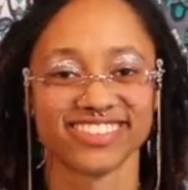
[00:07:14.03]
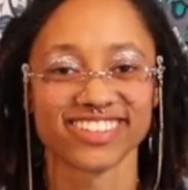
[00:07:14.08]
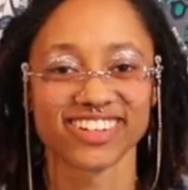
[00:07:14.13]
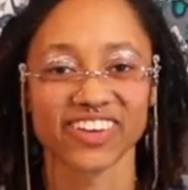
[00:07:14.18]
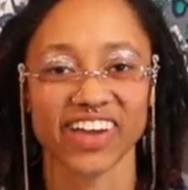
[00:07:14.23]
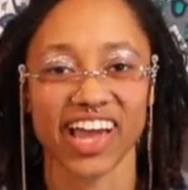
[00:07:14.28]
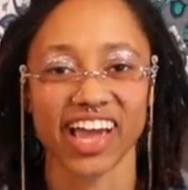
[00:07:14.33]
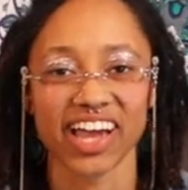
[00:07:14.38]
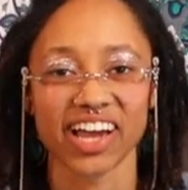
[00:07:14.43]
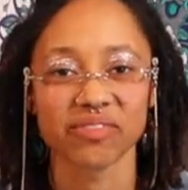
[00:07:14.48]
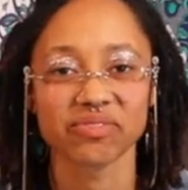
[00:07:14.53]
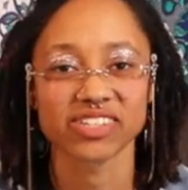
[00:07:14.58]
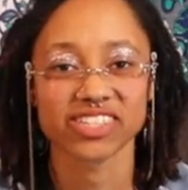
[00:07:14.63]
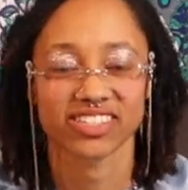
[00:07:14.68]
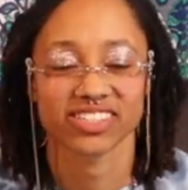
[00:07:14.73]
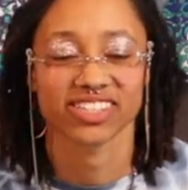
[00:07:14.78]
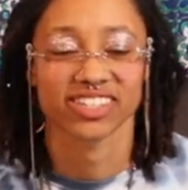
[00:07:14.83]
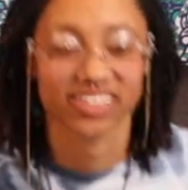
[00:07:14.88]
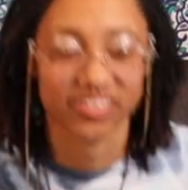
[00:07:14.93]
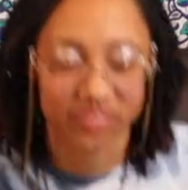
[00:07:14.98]
Okay, I'm
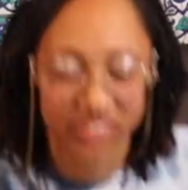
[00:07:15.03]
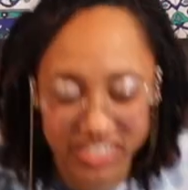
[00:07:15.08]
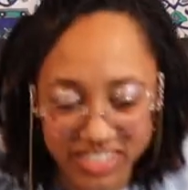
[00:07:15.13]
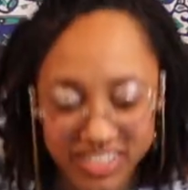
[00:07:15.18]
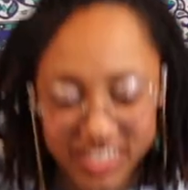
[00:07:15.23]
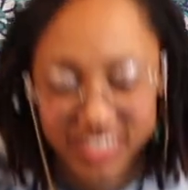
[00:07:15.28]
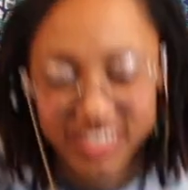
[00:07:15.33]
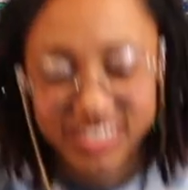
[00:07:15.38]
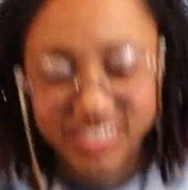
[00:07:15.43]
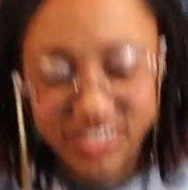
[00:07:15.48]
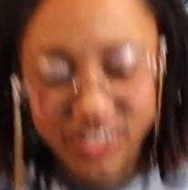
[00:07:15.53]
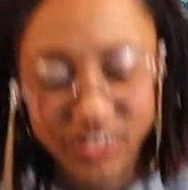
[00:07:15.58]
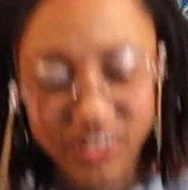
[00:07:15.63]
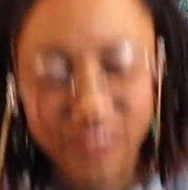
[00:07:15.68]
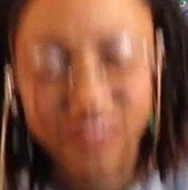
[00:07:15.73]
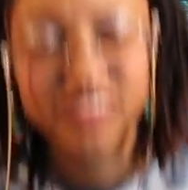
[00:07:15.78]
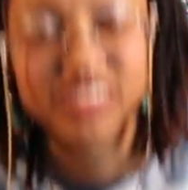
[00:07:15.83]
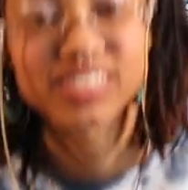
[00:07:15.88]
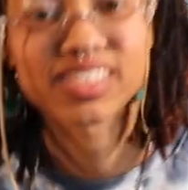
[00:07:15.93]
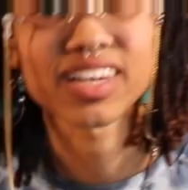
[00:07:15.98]
just, I'm just going to turn
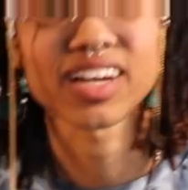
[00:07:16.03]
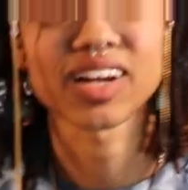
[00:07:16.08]
off this